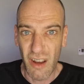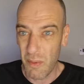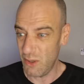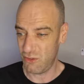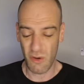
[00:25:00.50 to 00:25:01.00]

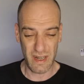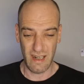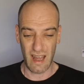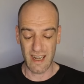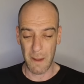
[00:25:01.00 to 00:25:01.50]
and we're not
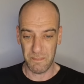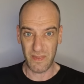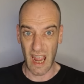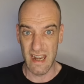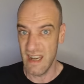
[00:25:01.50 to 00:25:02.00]
talking like a
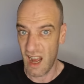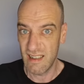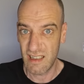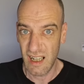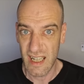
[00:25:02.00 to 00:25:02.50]

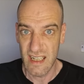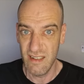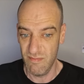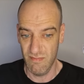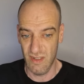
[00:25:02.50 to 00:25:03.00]
nice
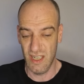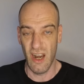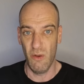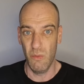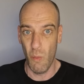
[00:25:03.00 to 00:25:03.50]
clean, you
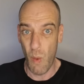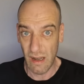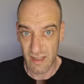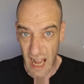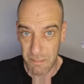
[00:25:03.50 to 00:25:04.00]
know,
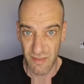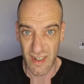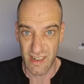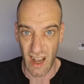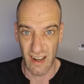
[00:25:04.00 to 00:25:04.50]
well-kept
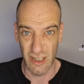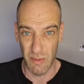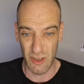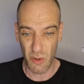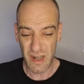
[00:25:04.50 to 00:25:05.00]
vagina.
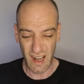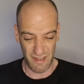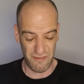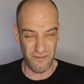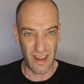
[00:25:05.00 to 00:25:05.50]
We're talking
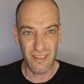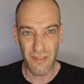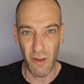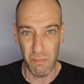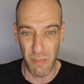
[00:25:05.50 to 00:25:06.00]
like
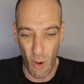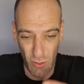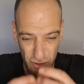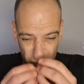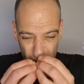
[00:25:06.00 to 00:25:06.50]
festival
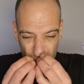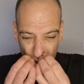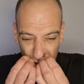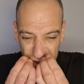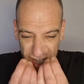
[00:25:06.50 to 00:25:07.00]
box and
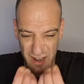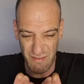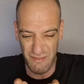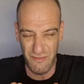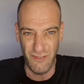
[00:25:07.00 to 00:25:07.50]
musty
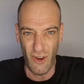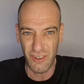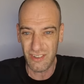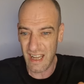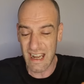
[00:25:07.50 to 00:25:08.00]
and
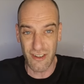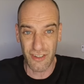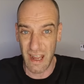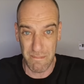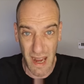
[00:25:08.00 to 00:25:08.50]
fusty.
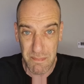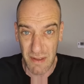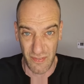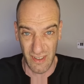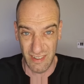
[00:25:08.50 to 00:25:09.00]
It made
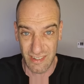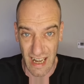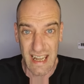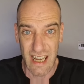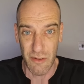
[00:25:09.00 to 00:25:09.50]
me feel
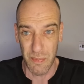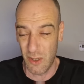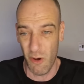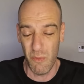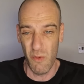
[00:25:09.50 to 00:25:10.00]
sick. It had
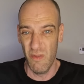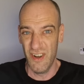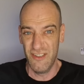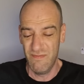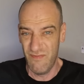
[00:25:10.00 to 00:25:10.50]
become all
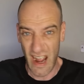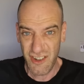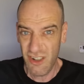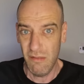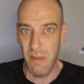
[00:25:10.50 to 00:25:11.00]

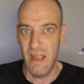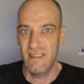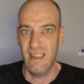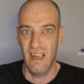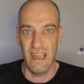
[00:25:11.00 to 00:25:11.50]
vaginal,
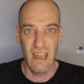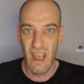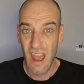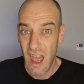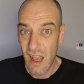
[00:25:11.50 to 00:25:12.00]
basically.
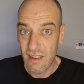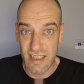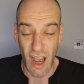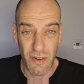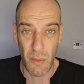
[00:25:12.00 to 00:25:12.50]
It's
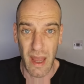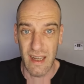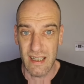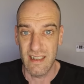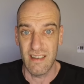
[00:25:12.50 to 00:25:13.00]
the only way
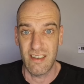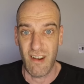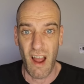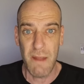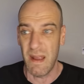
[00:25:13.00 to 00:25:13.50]
I can
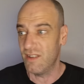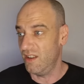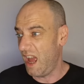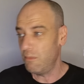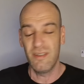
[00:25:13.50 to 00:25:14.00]
describe it.
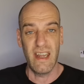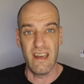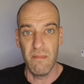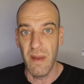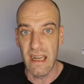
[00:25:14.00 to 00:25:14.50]
So that was
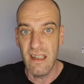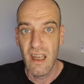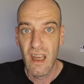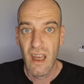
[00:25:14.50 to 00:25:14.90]
in the bin.